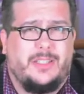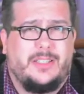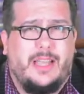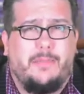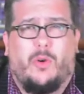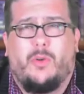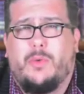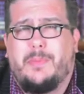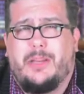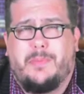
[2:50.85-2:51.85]
is that more
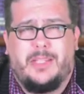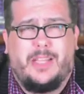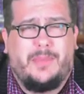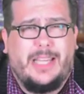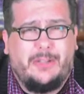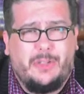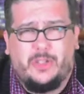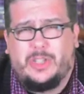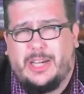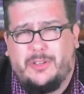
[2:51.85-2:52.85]
women have been coming out to
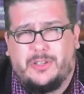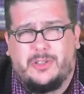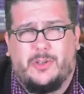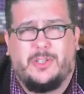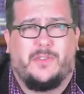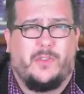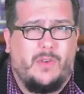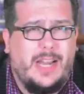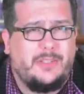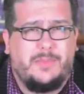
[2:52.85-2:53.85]
share their stories of
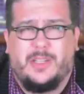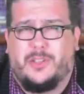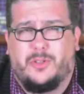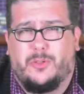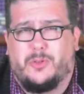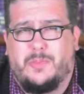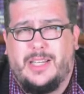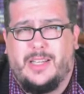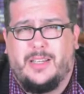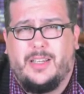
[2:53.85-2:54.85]
harassment on social
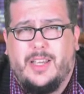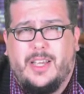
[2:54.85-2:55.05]
media.